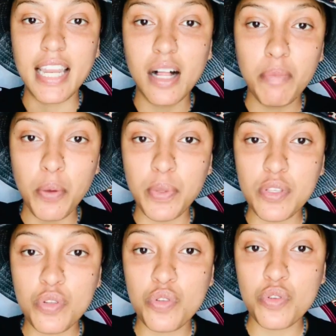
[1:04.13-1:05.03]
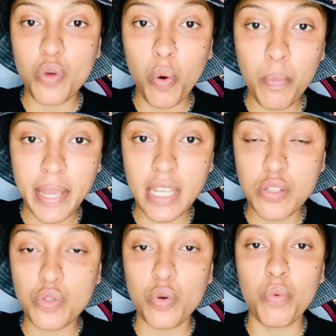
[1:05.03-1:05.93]
help you with so many
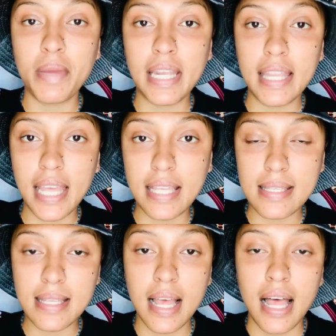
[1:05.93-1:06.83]
things.